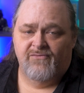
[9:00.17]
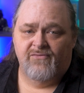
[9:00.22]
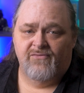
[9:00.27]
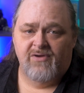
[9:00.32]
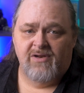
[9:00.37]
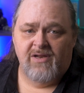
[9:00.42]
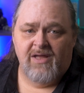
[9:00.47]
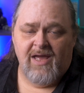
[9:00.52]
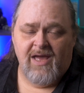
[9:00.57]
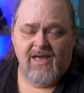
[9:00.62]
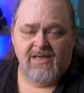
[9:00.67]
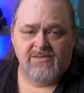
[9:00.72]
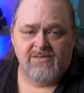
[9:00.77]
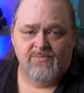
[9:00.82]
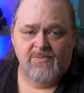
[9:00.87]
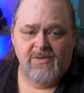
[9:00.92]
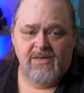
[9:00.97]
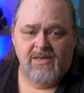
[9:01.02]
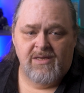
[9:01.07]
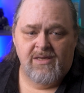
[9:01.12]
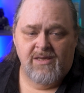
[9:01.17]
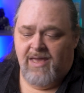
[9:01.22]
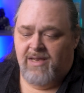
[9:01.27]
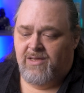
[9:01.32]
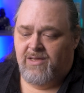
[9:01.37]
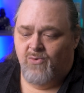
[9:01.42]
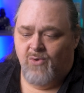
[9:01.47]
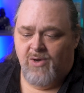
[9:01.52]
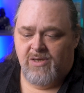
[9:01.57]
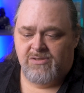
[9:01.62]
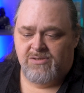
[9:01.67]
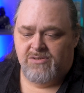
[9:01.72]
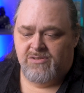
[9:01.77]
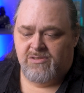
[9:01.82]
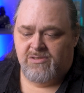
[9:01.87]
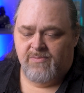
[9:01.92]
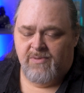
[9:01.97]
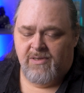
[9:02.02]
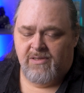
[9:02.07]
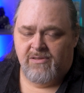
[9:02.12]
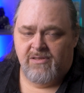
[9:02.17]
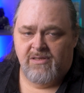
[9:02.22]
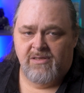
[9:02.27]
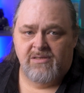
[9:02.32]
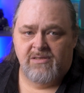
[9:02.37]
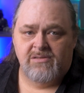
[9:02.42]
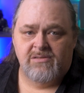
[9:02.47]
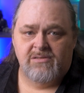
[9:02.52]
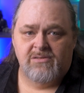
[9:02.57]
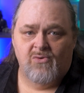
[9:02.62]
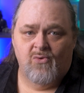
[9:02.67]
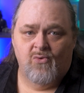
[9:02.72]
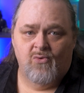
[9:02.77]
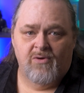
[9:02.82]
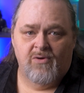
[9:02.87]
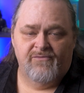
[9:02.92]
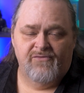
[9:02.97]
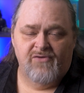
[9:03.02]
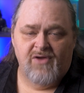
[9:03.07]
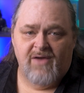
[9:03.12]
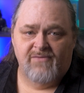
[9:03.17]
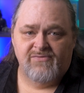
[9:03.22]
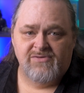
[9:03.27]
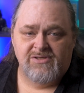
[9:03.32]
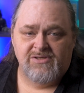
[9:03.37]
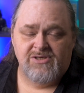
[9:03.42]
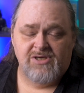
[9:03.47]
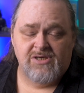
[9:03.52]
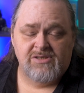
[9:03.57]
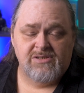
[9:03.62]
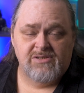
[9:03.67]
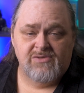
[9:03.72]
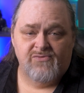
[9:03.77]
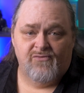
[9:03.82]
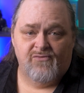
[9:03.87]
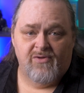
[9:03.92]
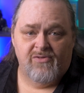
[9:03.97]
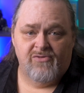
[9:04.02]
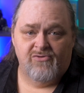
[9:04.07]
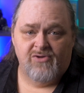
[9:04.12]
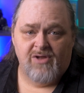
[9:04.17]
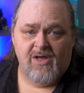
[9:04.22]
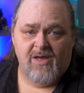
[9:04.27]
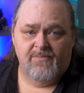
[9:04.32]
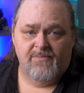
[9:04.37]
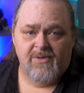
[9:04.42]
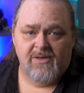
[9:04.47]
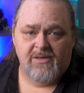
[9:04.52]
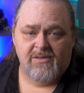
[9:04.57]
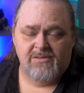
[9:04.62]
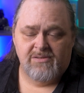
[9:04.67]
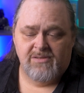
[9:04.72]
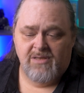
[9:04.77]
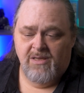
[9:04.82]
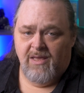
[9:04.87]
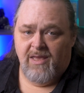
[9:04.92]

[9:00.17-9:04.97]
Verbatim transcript: free to ask me any questions about this or if you have suggestions for other topics.